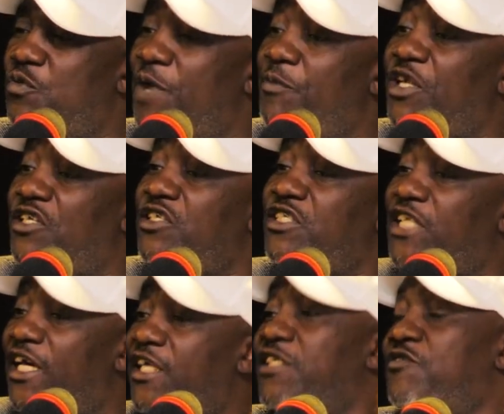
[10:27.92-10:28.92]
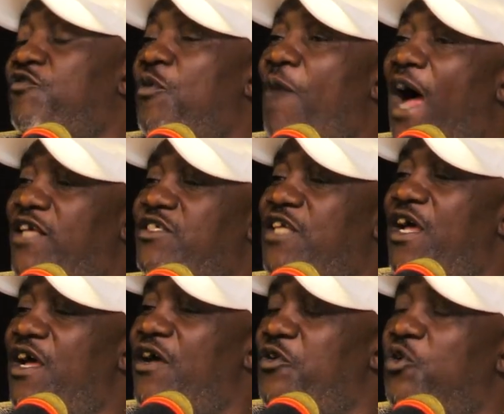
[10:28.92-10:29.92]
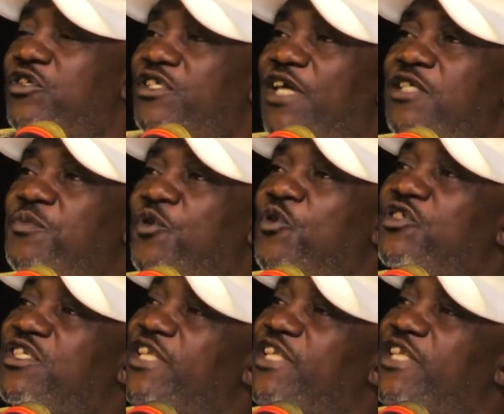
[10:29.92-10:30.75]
maybe take it from us, not just because